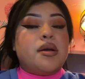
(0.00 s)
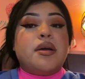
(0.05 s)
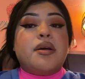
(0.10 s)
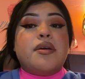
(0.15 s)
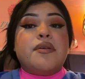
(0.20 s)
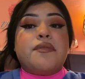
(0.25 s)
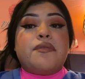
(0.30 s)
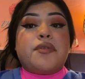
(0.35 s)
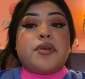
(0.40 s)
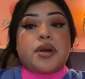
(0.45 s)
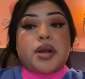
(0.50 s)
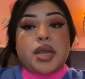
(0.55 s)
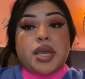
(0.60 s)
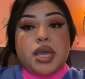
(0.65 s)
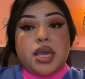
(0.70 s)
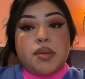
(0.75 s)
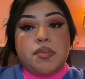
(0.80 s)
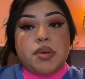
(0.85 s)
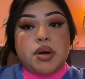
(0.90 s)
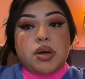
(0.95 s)
For
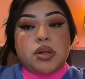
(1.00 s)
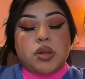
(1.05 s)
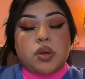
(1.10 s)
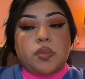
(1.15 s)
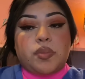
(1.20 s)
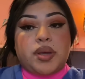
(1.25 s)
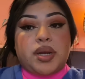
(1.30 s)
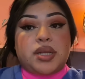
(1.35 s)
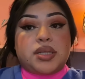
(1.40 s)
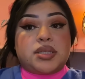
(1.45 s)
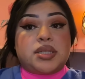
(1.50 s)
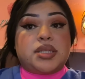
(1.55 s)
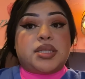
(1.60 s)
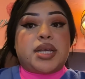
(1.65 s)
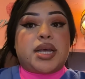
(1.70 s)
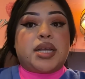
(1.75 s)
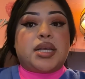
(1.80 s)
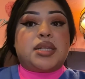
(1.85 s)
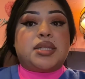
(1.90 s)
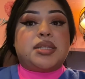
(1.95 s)
hemoglobin, it
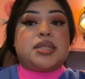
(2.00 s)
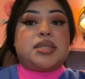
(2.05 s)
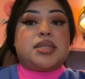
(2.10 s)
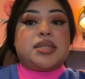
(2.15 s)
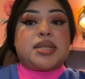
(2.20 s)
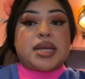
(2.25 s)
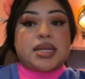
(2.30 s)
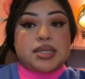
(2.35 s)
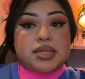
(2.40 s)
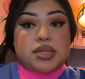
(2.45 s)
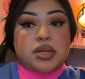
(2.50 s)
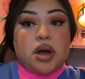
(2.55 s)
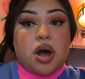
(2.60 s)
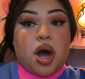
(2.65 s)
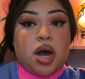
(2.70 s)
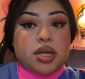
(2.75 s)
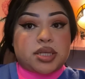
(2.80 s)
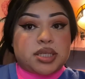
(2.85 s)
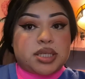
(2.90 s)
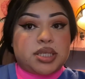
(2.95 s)
tests the
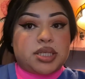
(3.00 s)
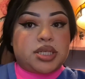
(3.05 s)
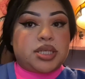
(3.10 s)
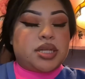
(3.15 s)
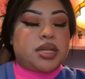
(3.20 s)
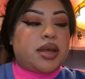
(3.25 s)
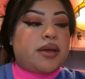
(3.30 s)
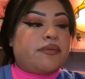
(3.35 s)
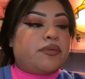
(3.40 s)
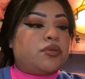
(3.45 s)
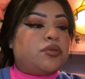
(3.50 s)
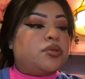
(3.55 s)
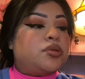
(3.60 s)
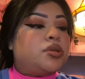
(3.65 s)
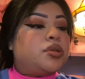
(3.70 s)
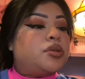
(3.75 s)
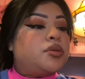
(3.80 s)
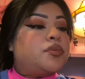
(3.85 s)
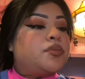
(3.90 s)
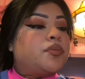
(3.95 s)
oxygen
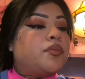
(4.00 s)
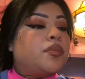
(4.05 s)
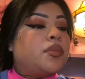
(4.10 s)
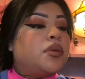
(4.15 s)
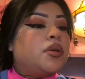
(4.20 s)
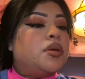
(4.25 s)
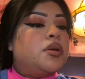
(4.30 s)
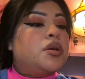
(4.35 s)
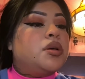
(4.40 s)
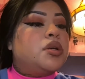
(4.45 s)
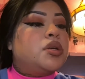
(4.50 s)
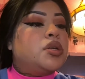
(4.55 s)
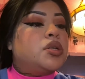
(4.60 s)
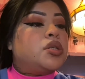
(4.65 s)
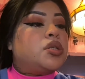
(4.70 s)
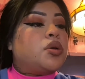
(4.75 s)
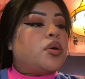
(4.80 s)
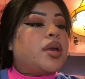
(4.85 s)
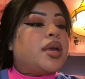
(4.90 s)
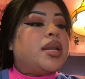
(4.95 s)
levels.
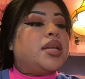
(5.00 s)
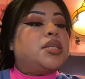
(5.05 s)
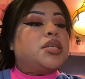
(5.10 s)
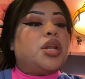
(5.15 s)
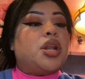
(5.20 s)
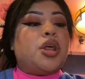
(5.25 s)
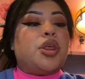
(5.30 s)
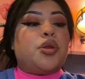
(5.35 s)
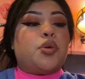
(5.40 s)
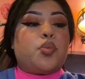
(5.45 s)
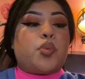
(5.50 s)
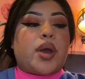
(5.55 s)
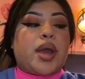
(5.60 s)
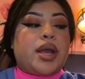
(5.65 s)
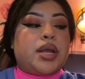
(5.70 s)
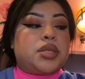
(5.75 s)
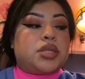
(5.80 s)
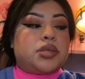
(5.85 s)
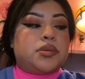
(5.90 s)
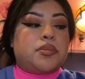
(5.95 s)
So it is another
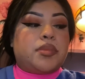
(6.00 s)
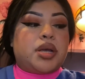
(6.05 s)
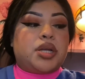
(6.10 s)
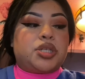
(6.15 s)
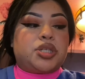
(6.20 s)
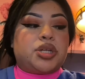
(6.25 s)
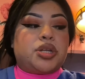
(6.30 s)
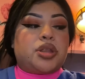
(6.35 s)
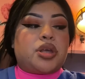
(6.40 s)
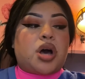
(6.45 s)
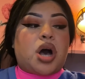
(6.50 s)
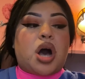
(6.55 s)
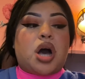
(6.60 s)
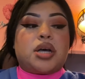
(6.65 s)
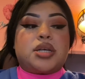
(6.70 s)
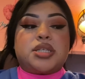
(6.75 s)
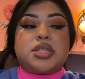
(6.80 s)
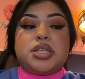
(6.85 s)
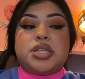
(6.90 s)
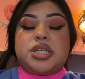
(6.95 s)
way to measure the
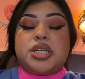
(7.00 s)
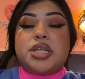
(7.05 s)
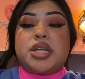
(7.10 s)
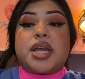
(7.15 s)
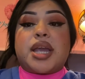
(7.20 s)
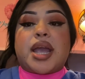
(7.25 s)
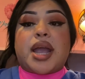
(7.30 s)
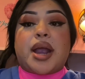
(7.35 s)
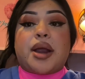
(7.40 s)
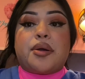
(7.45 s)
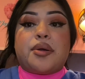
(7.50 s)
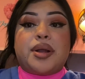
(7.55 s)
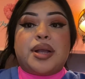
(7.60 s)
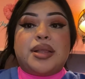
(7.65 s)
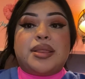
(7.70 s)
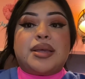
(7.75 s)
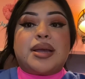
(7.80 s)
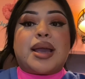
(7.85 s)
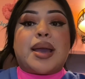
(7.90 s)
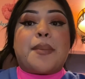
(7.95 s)
oxygen
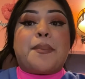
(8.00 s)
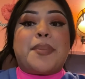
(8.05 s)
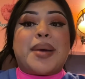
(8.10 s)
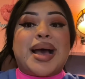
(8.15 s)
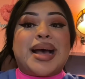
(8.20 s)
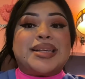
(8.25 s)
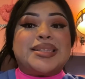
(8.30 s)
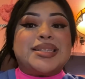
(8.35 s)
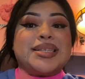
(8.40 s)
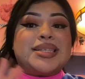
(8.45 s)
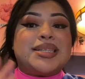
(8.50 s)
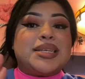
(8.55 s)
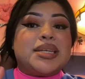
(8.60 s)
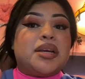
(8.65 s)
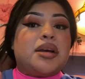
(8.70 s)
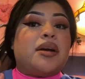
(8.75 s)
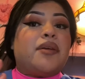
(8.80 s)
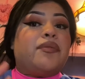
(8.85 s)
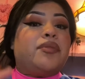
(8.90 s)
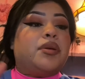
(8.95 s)
carrying the
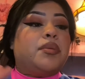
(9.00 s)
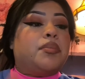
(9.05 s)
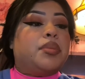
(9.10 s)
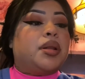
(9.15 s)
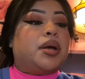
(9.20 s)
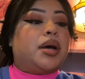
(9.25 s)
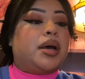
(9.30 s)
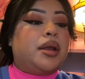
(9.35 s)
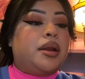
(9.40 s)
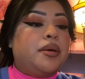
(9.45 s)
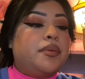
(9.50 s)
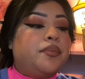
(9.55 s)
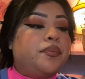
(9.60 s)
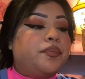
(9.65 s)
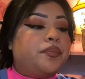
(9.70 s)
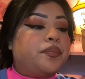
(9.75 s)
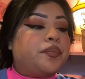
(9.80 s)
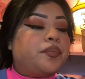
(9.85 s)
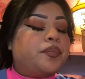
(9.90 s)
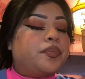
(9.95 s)
capacity of the blood.
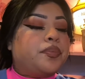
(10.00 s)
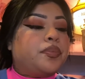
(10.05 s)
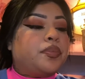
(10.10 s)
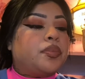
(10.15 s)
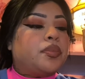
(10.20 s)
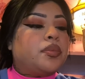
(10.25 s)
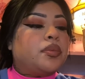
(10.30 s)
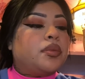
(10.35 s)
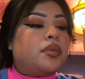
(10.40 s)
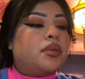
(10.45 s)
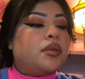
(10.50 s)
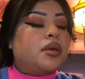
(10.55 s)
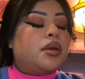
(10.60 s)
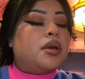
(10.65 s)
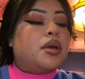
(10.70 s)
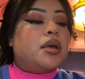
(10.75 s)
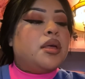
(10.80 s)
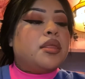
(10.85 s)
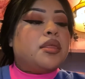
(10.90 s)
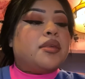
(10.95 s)

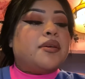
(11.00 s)
The